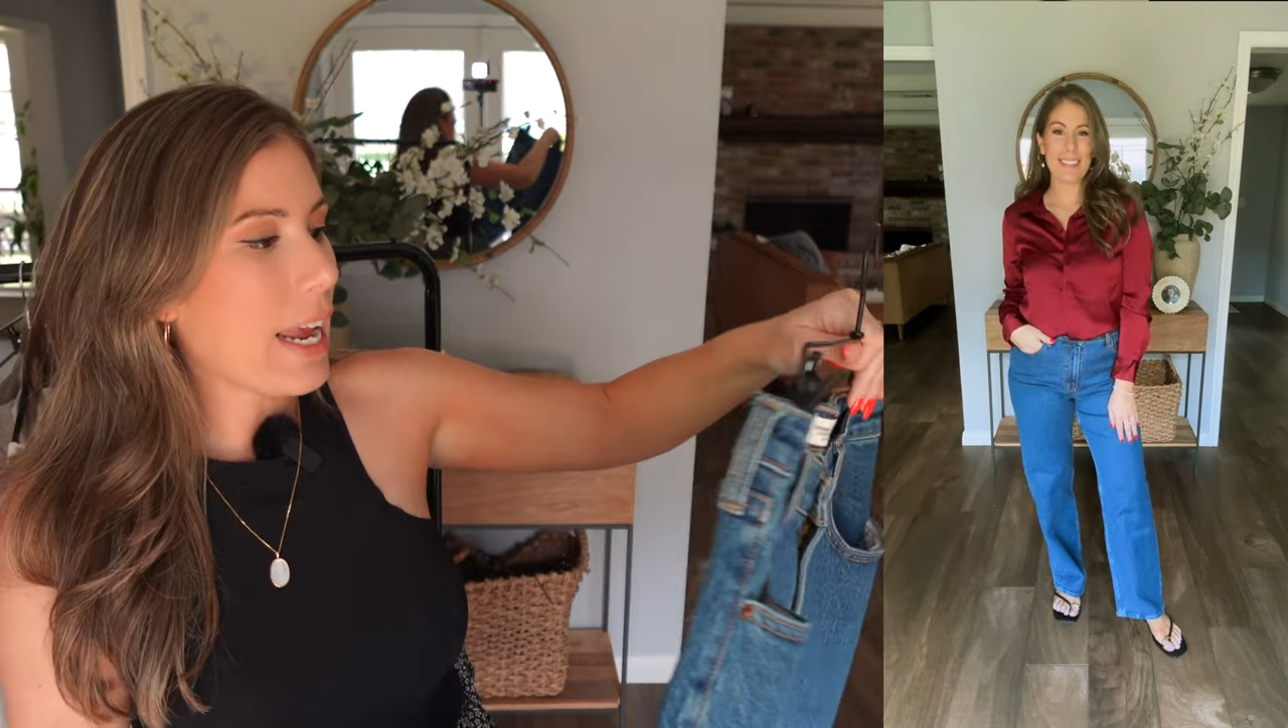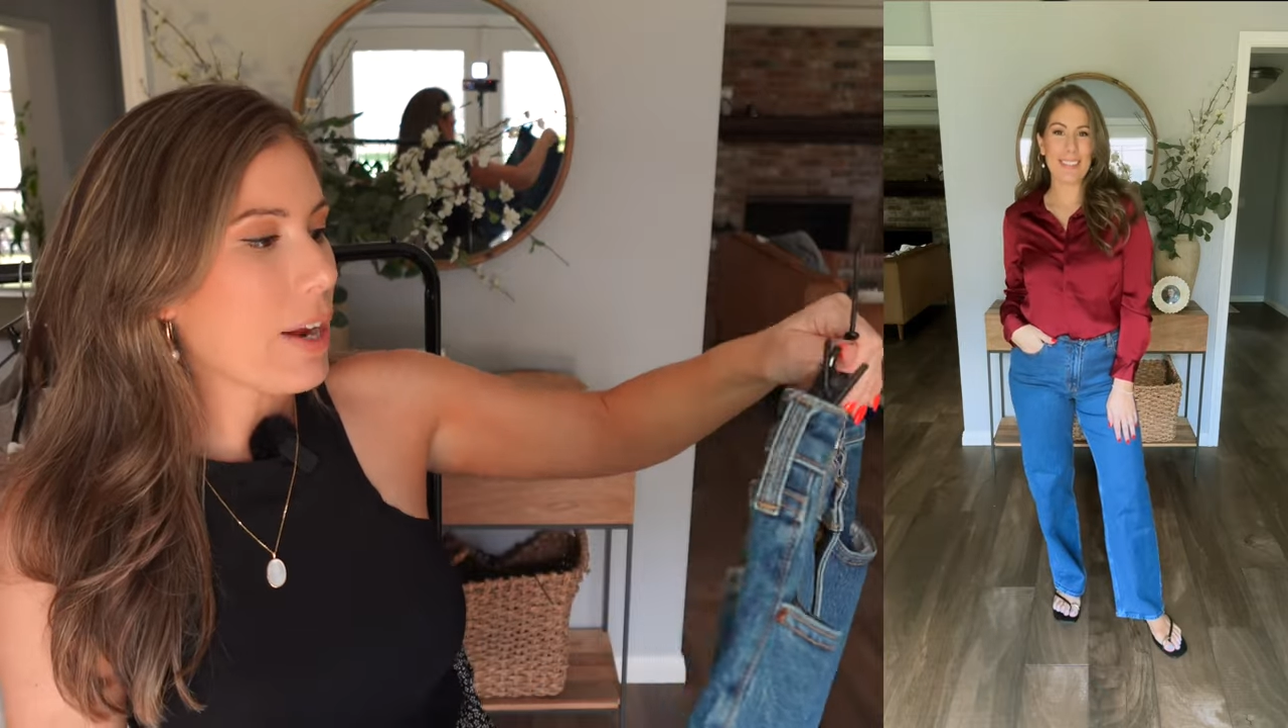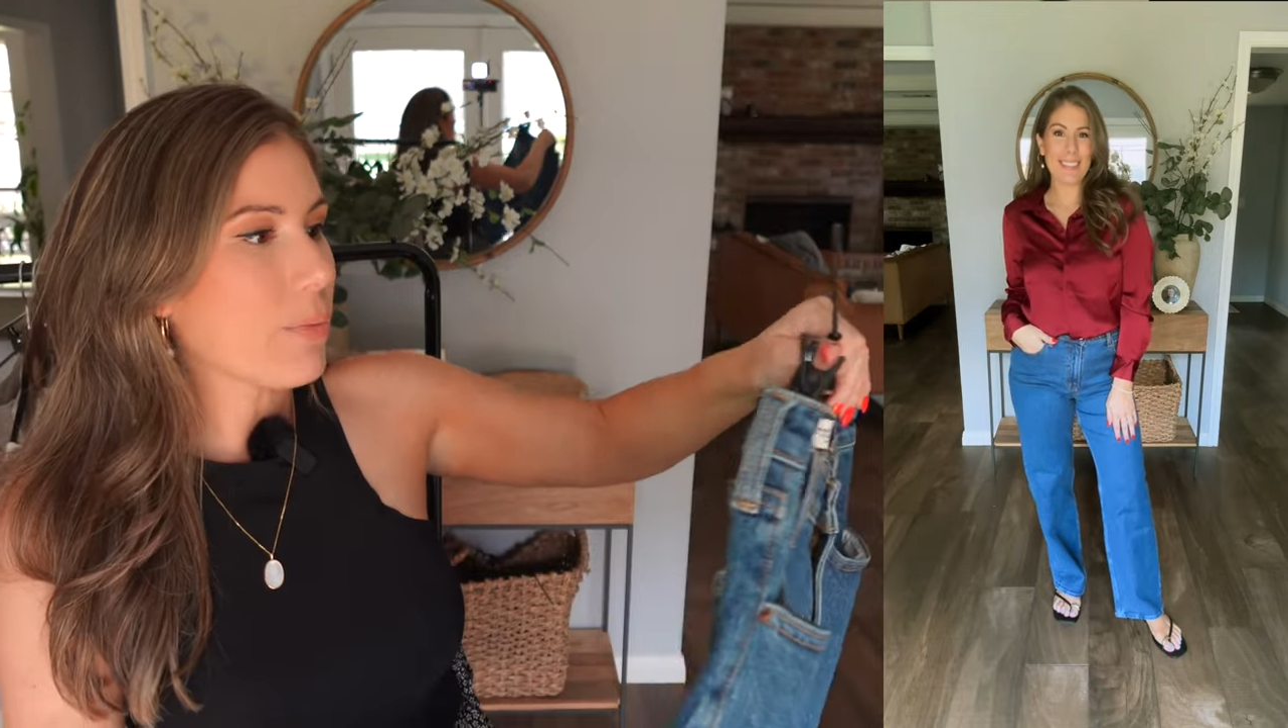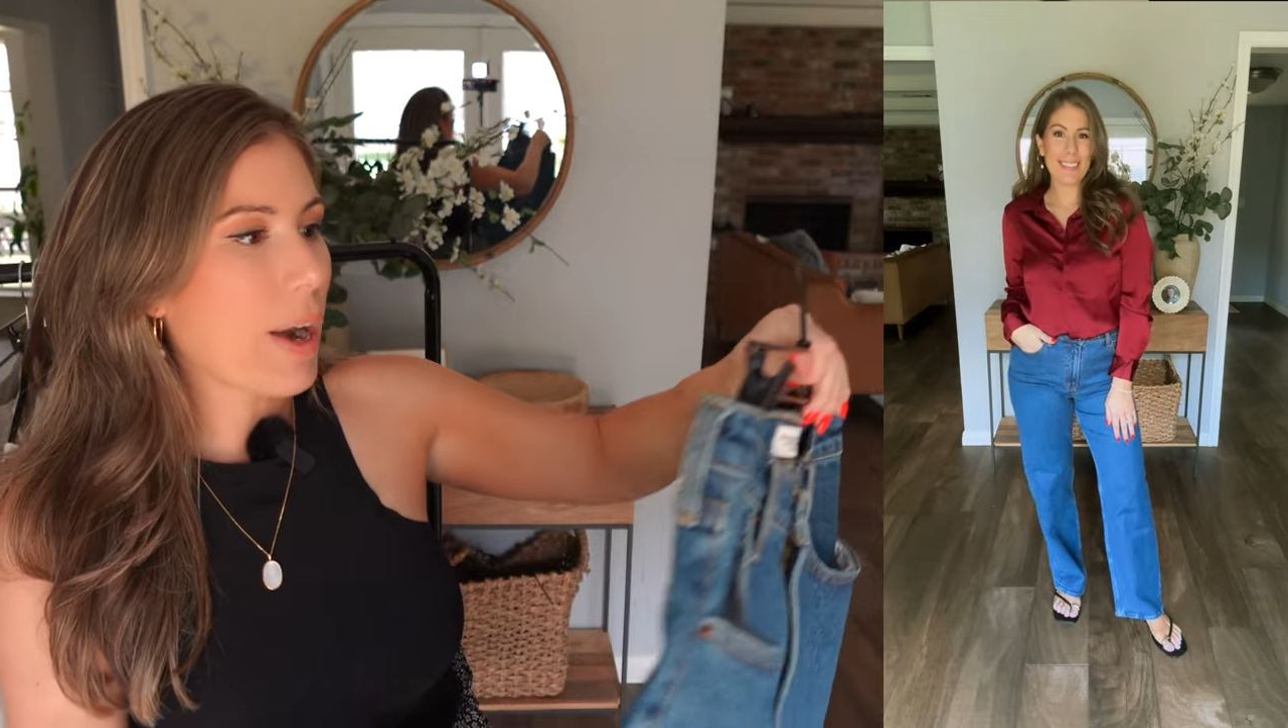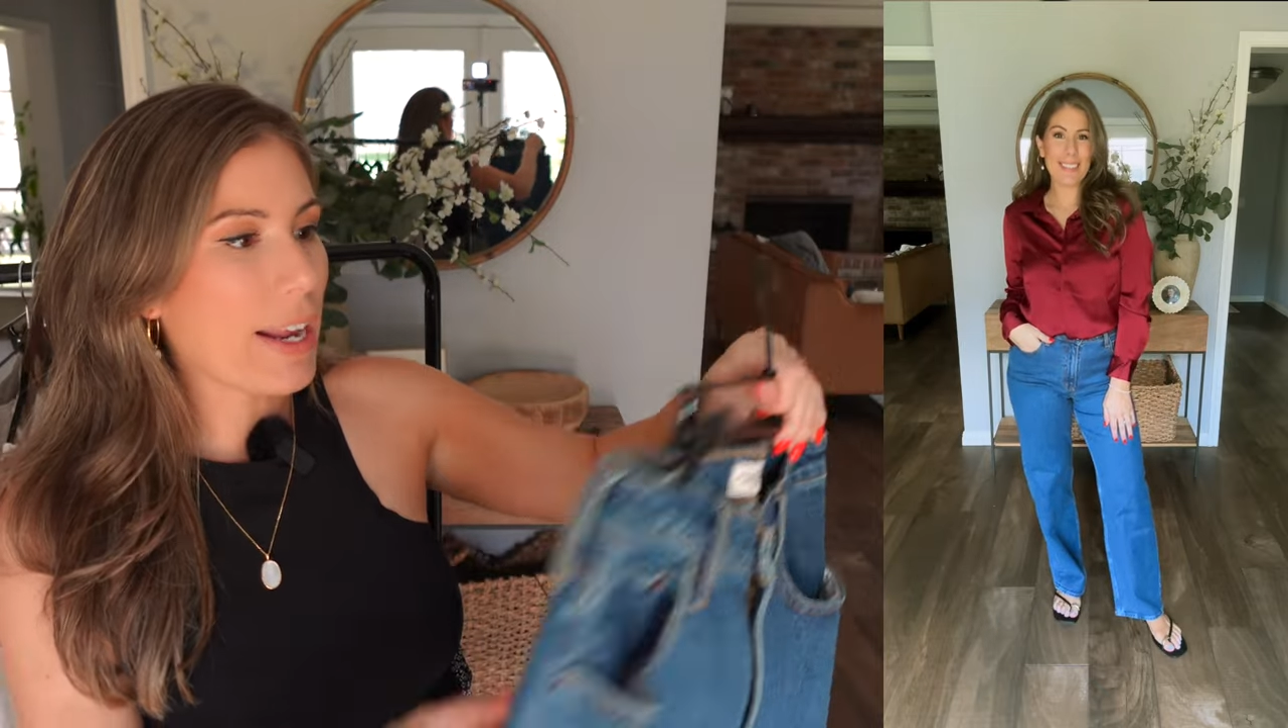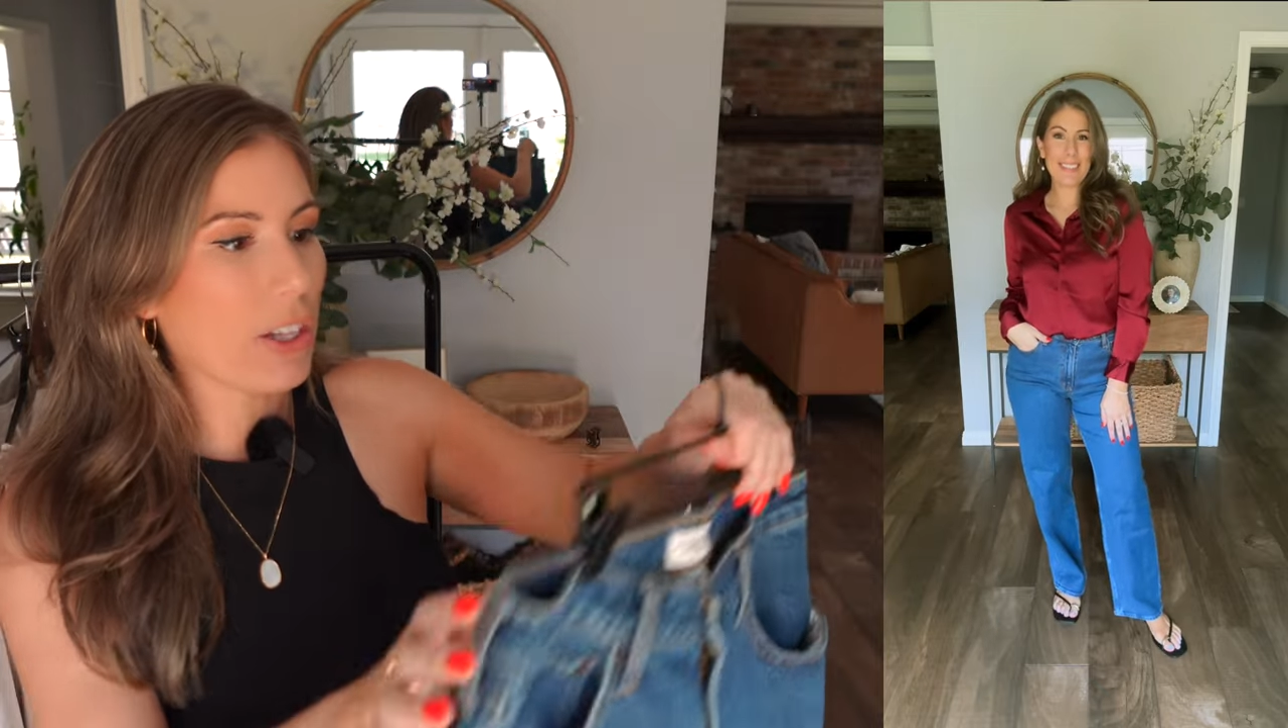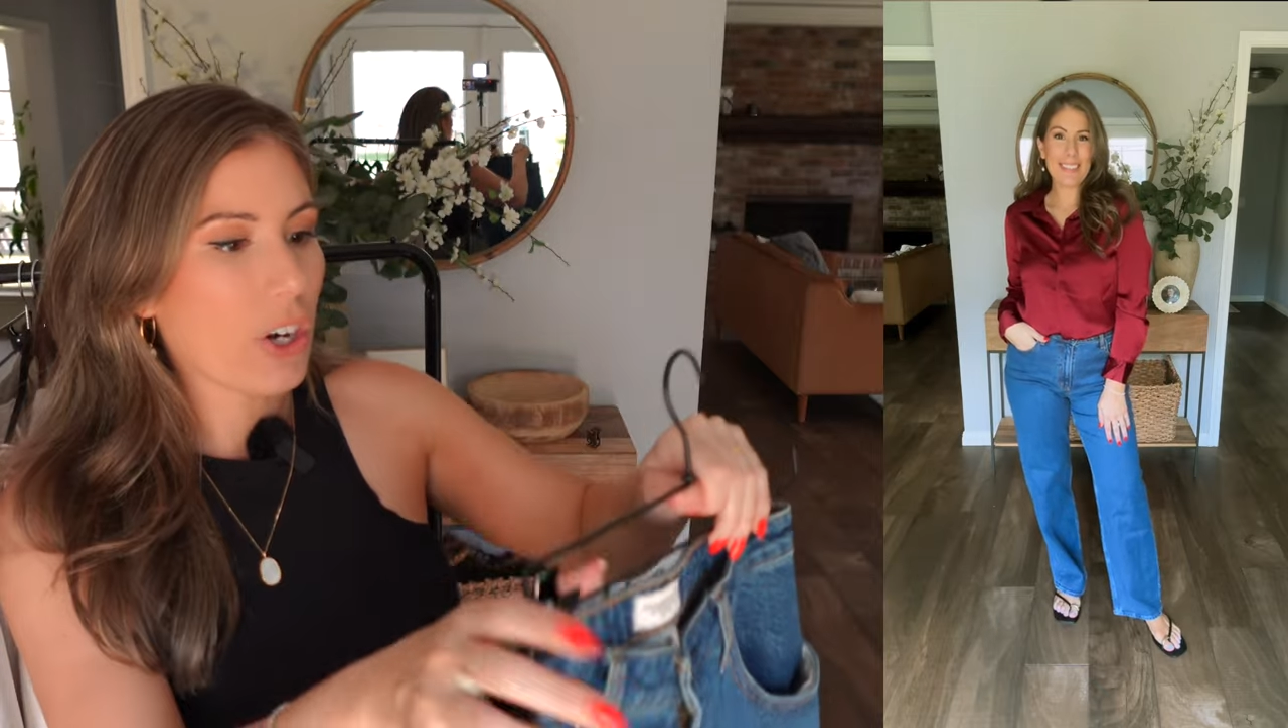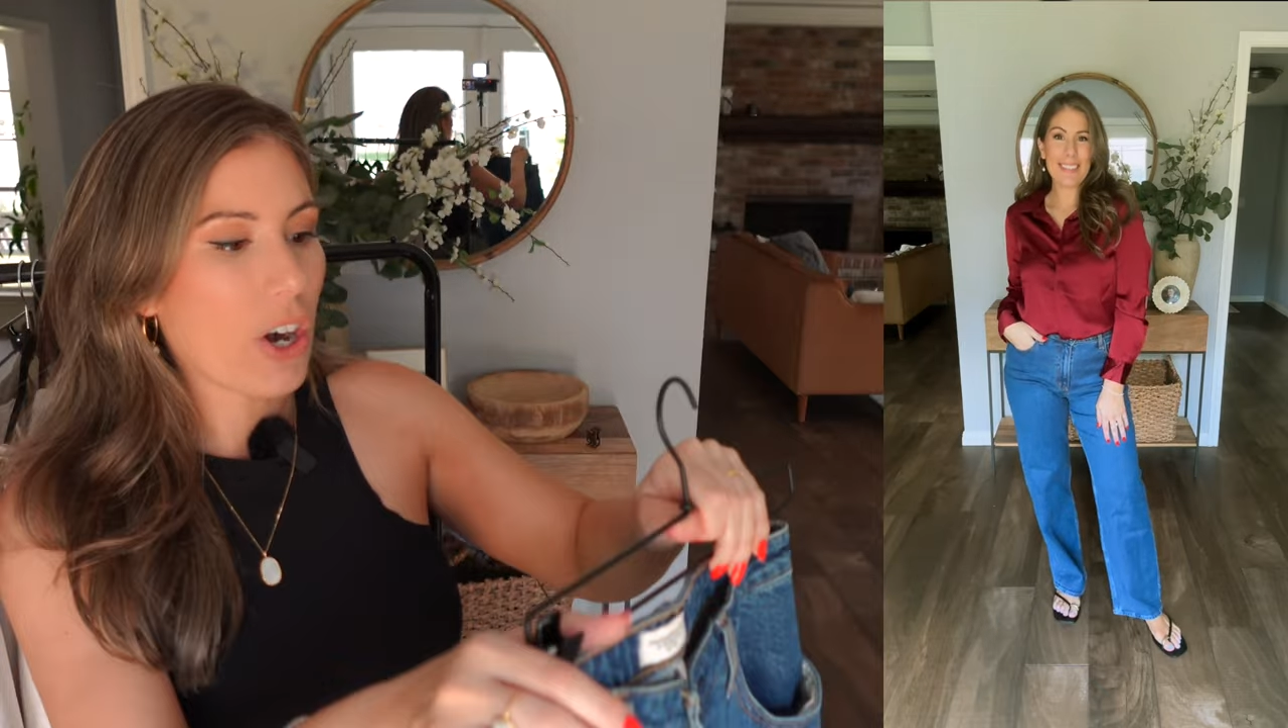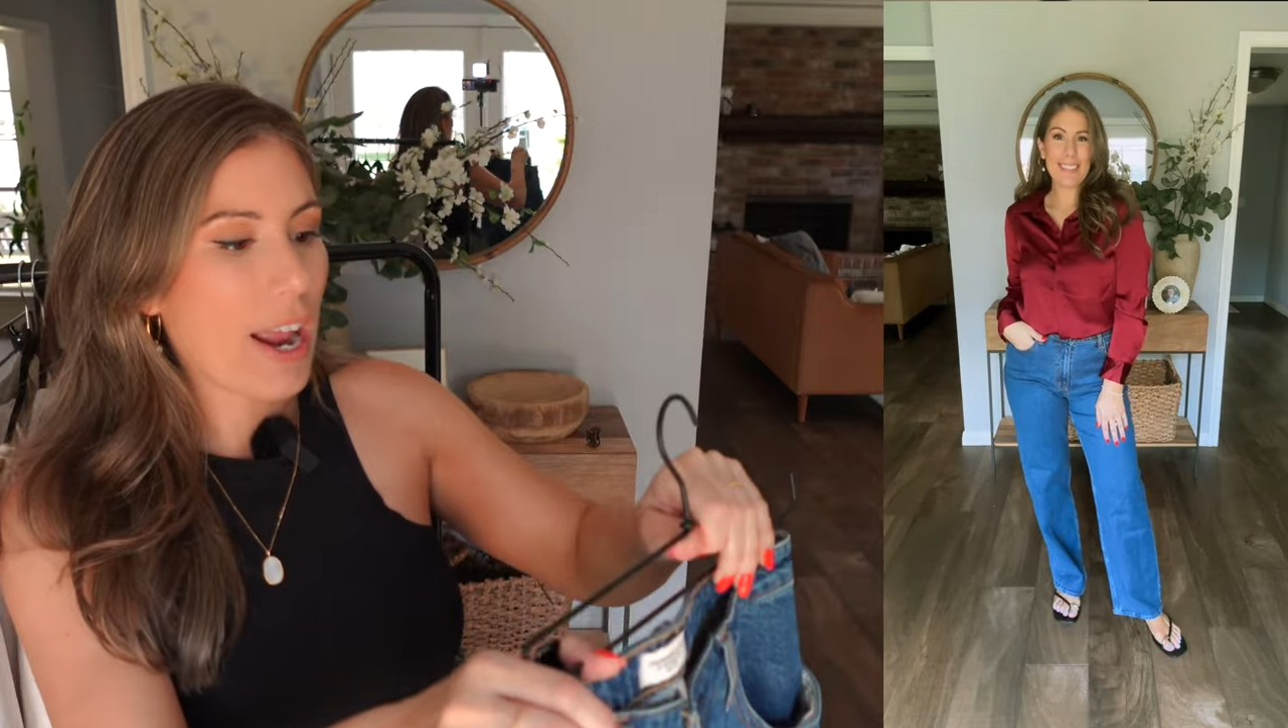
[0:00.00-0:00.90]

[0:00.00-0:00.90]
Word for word: 8 regular,